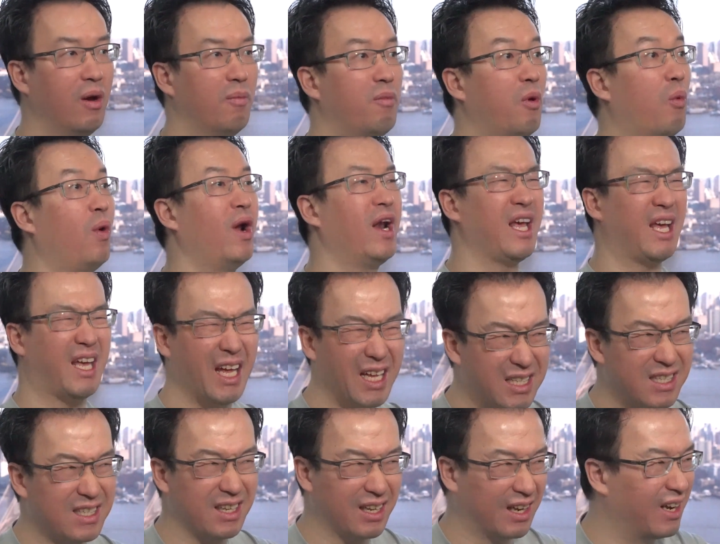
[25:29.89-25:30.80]
but when it
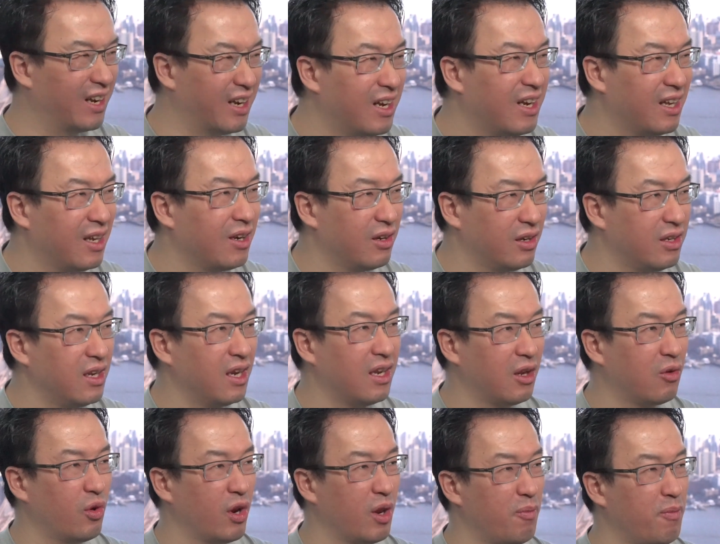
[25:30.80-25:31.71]
gets to the
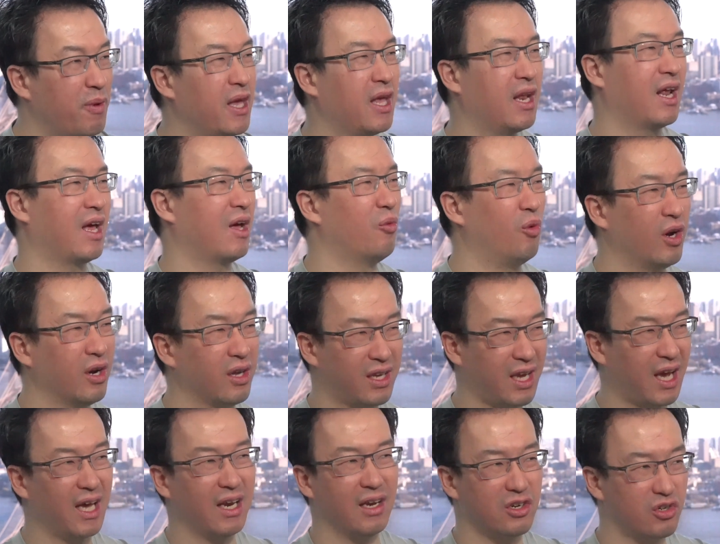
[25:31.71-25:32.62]
nitty-gritty bit, I want to
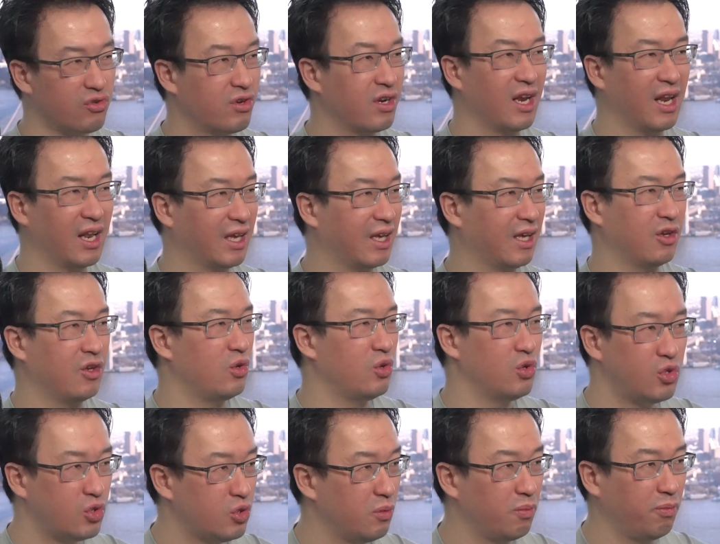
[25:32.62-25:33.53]
kind of treat it like a
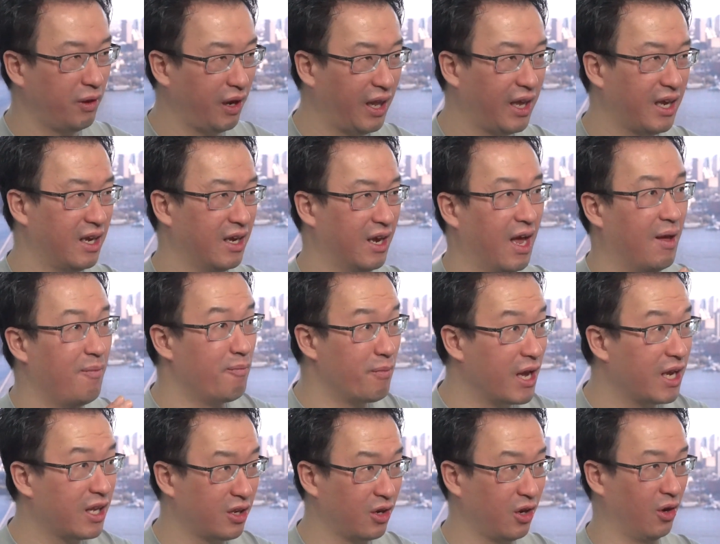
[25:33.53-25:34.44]
YouTube player
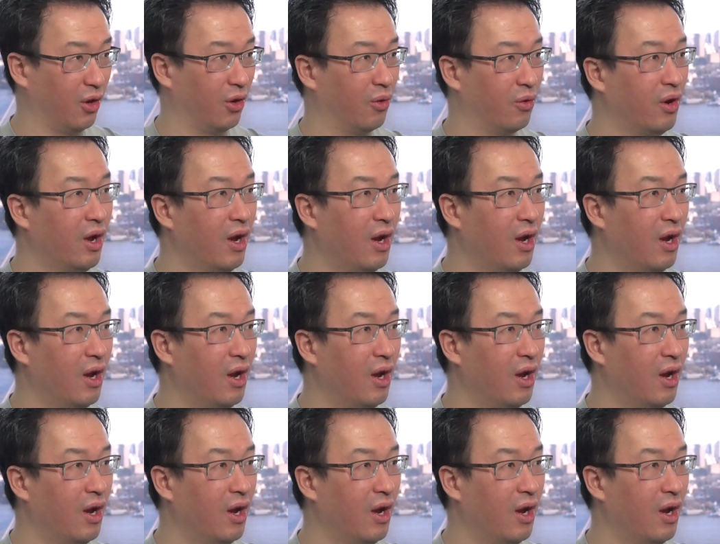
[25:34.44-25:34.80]
embed code